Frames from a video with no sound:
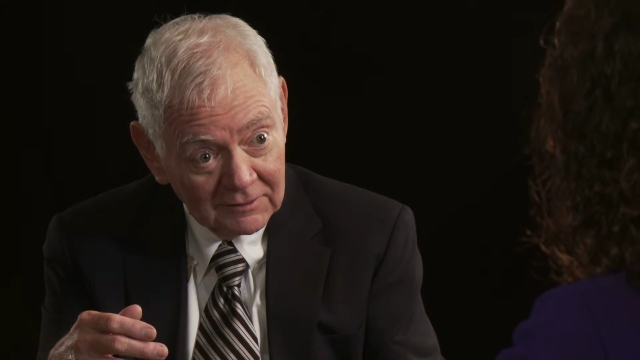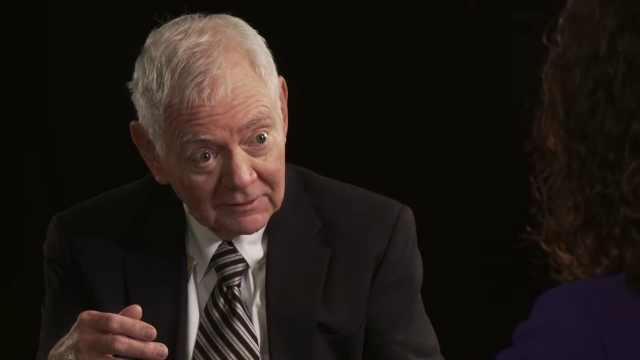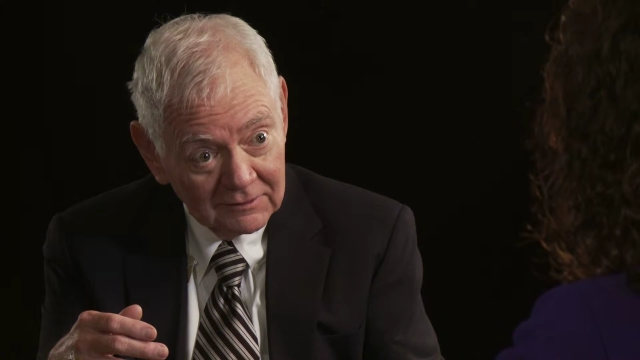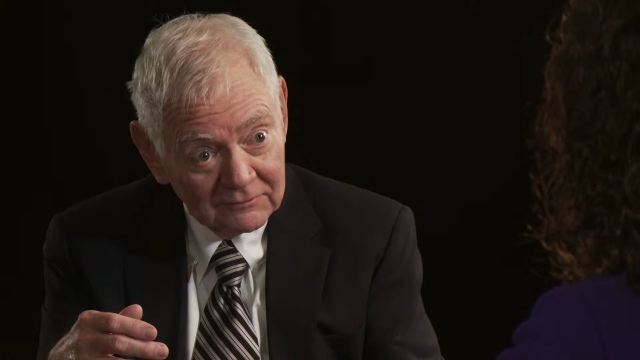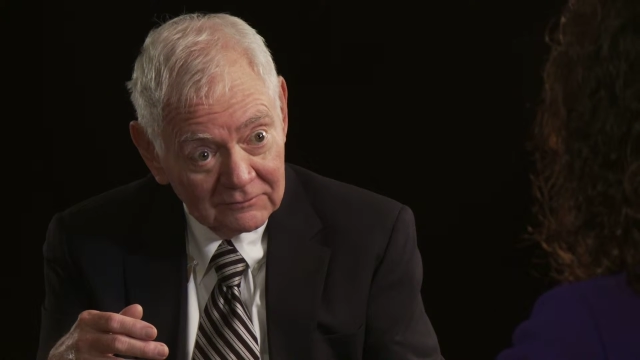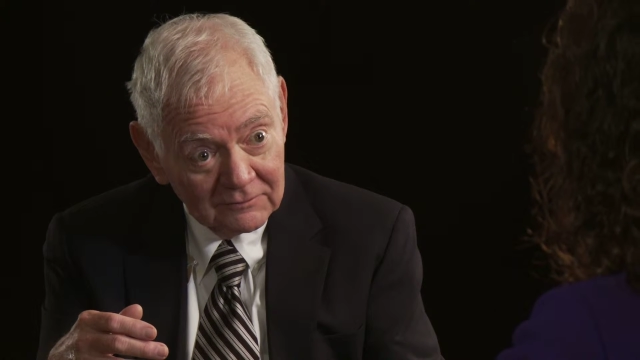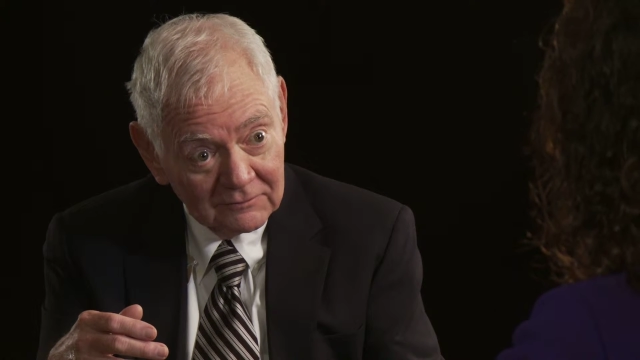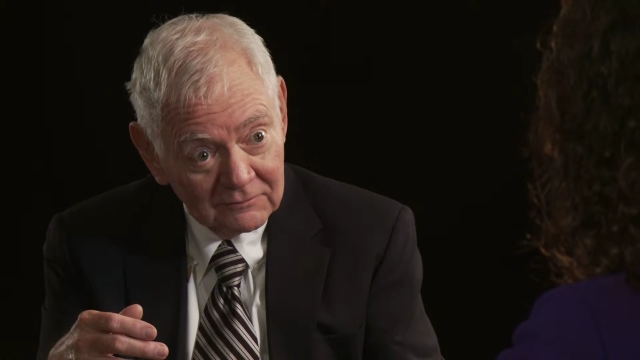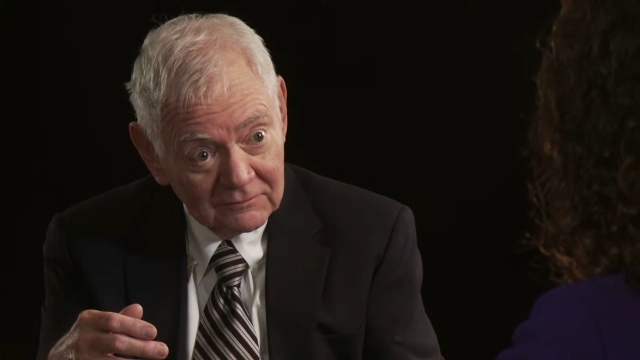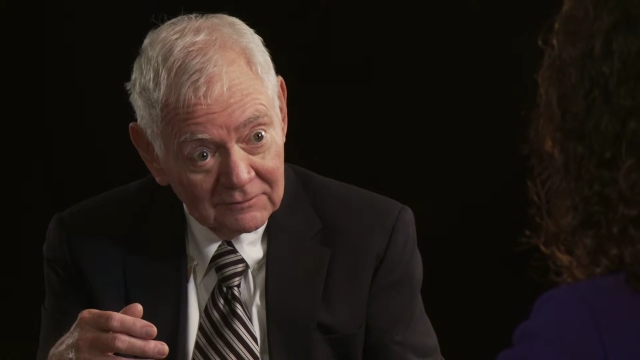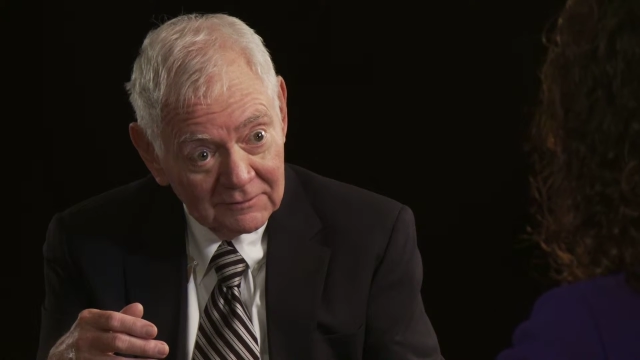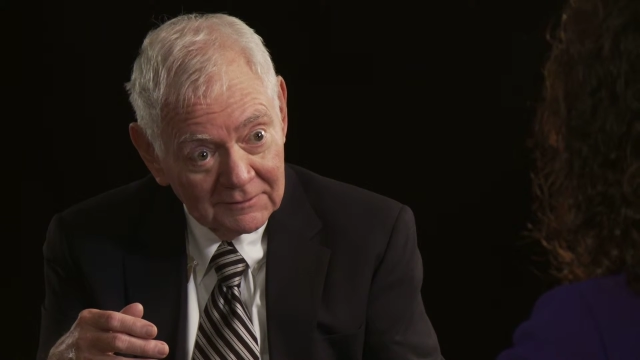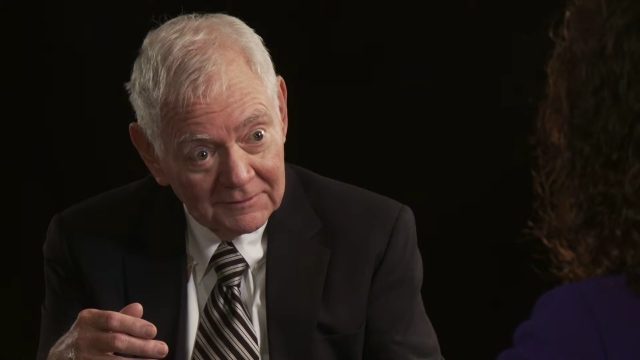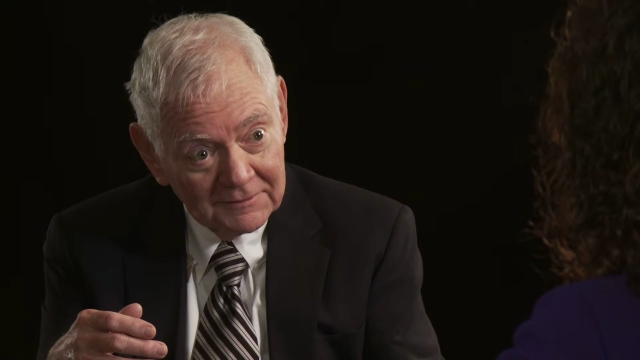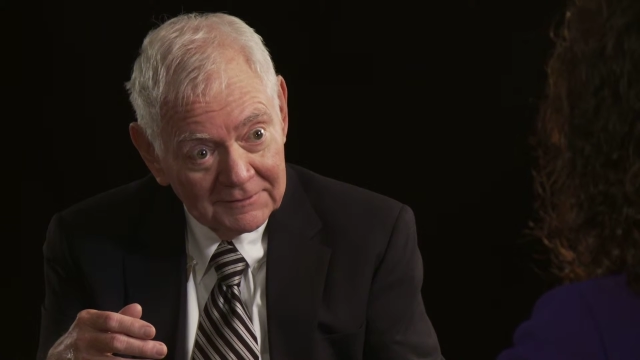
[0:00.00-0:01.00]
cases.
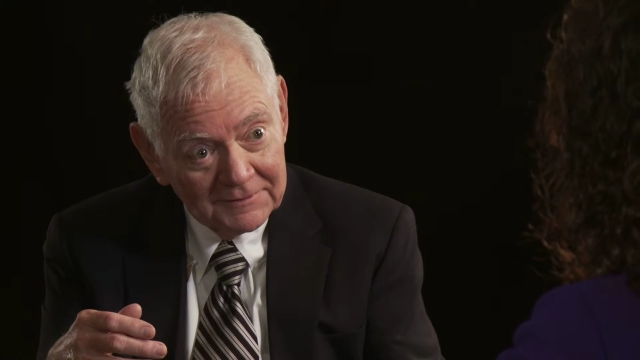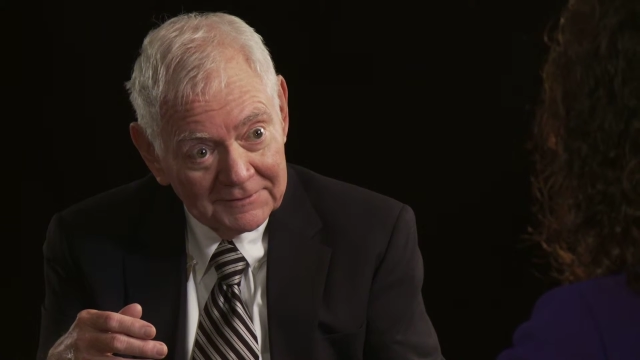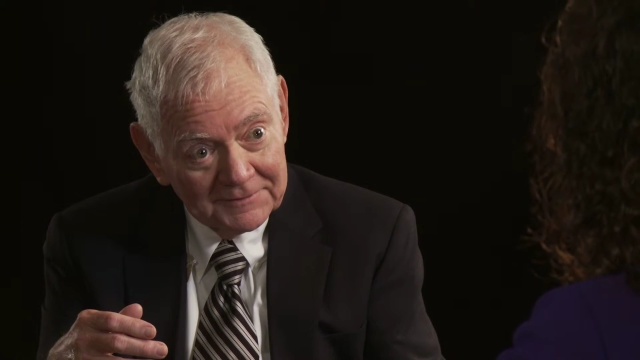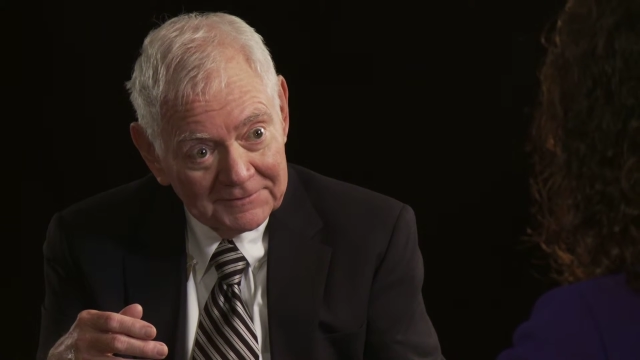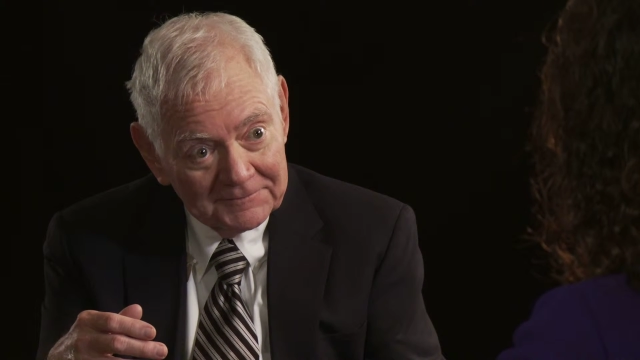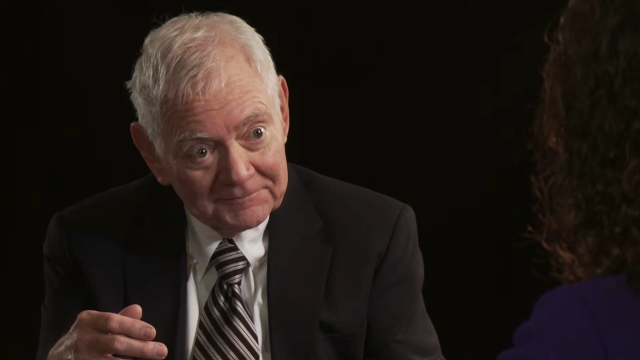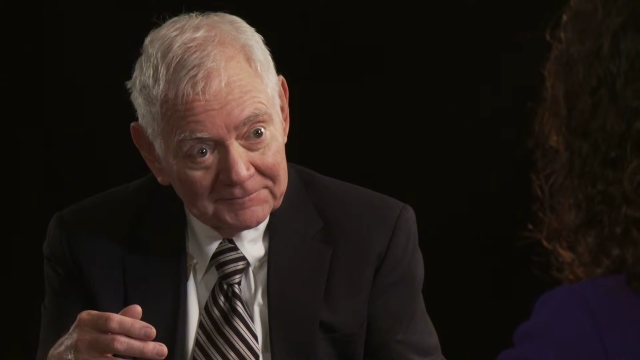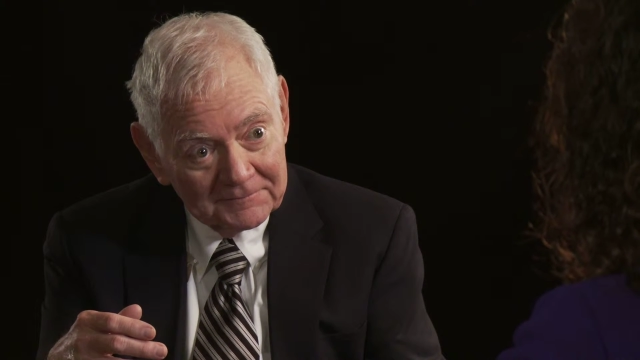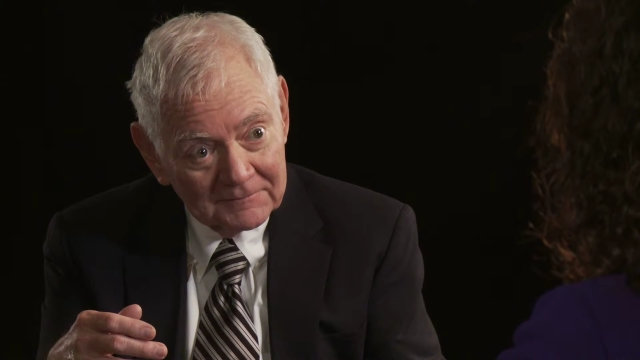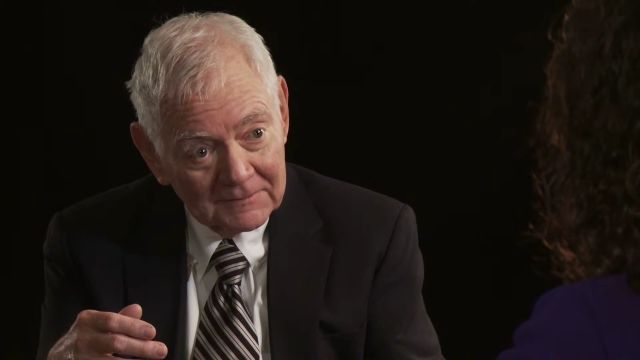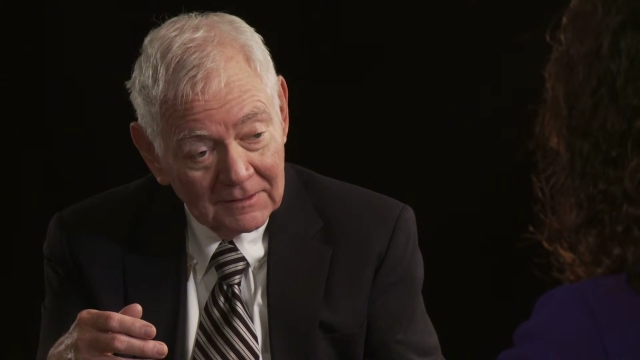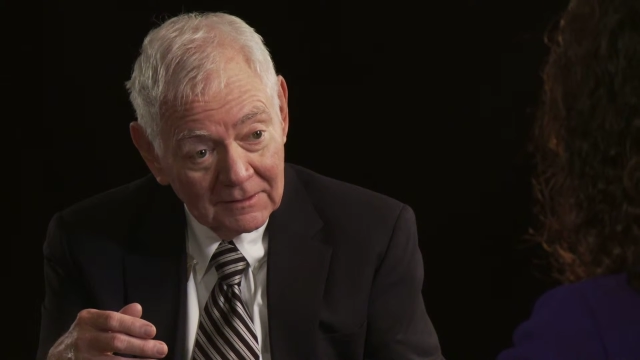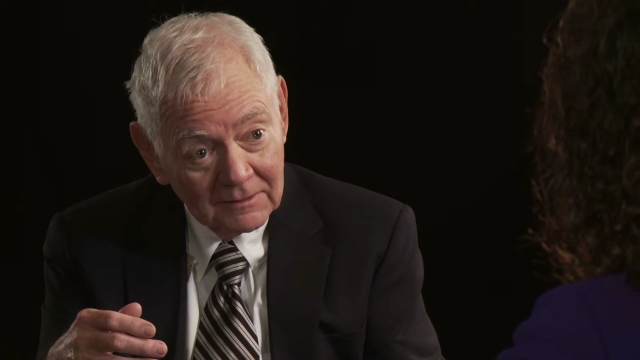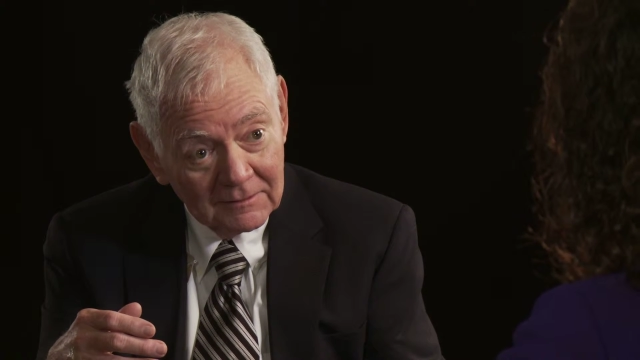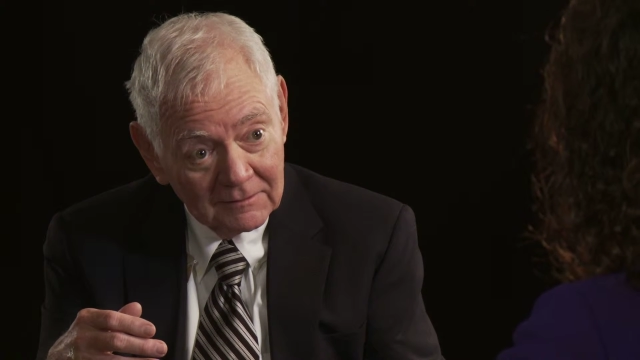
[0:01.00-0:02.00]

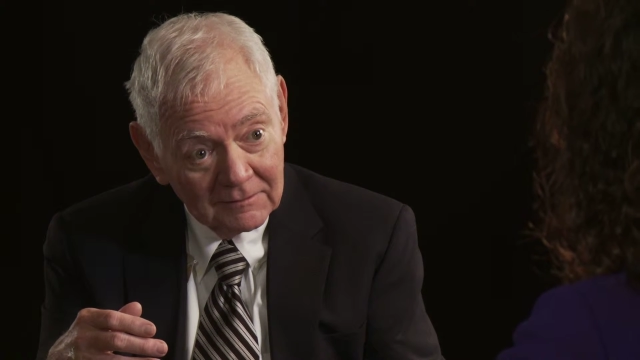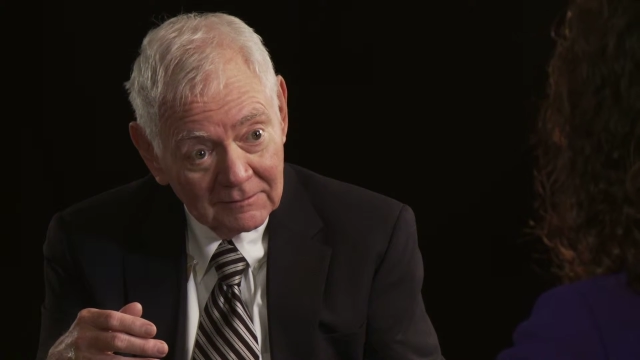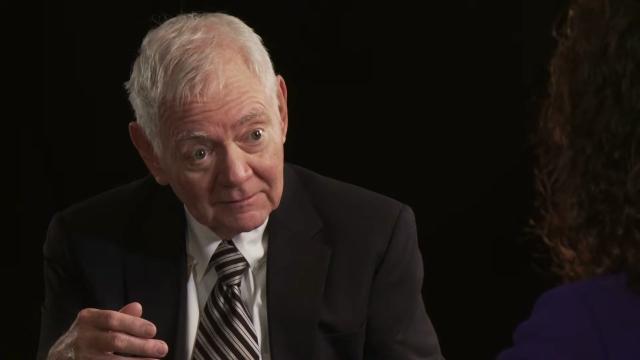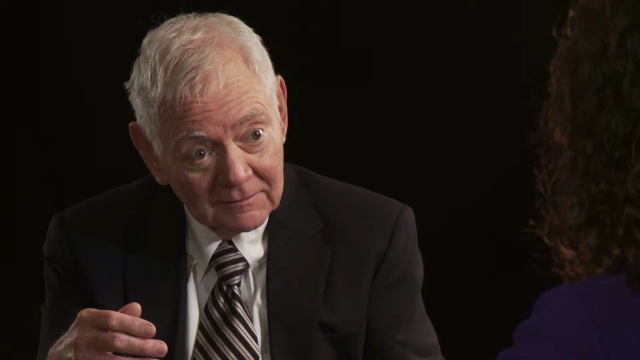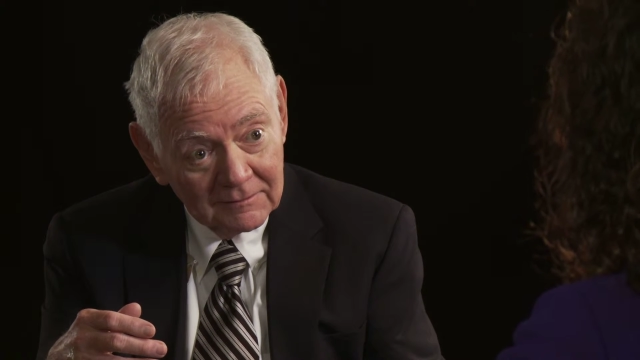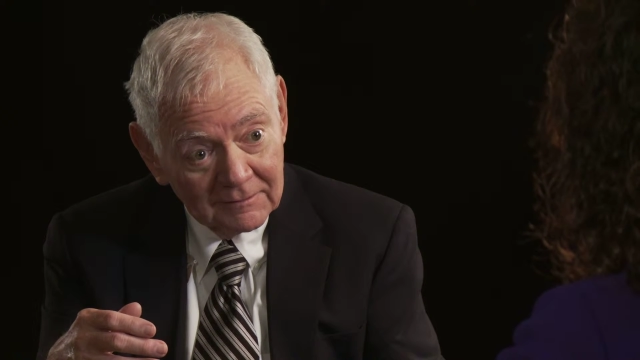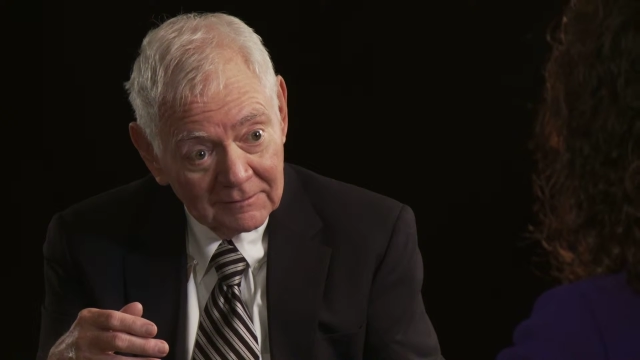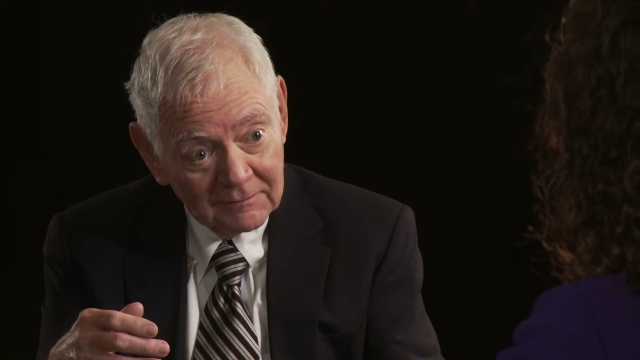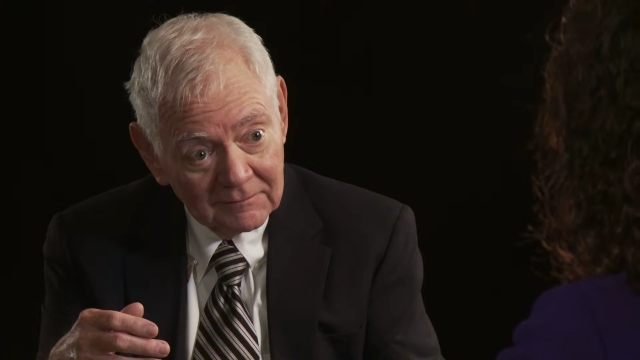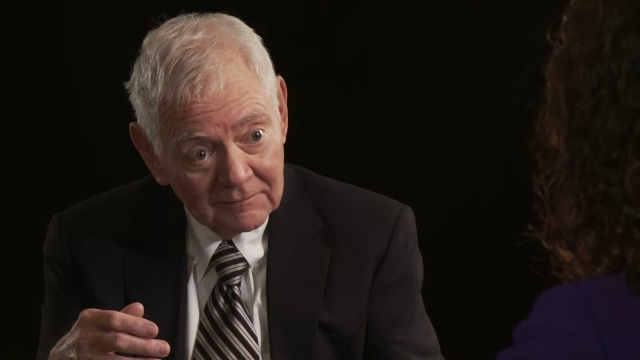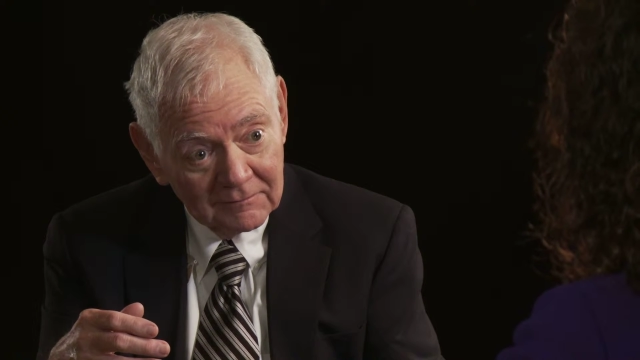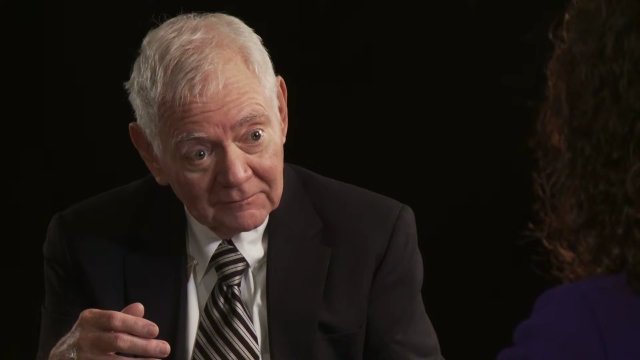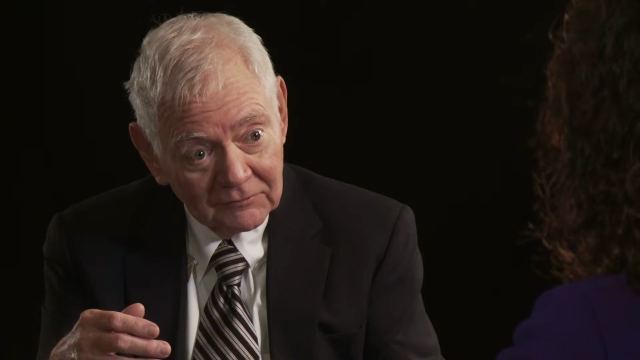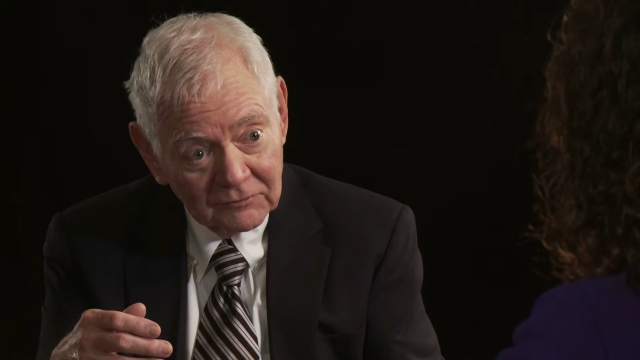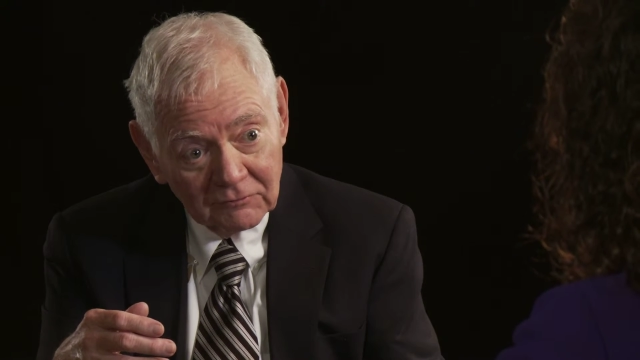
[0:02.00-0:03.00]

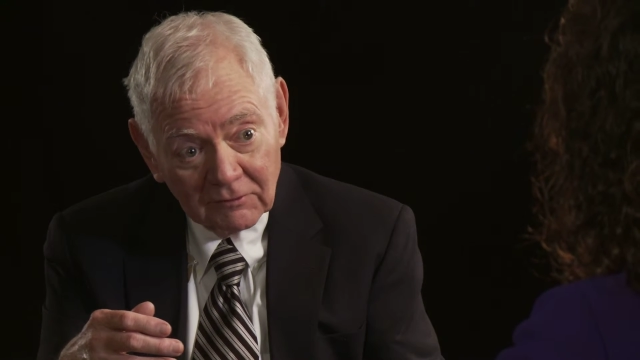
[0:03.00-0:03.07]
And this